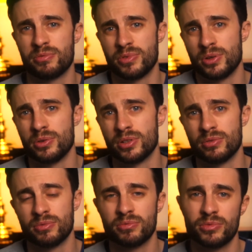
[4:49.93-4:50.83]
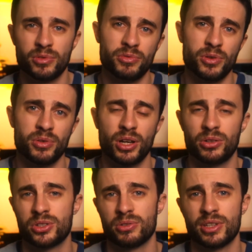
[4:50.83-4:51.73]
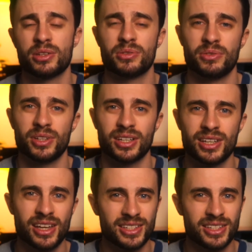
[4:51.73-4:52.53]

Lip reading: food and food culture and that sort of thing.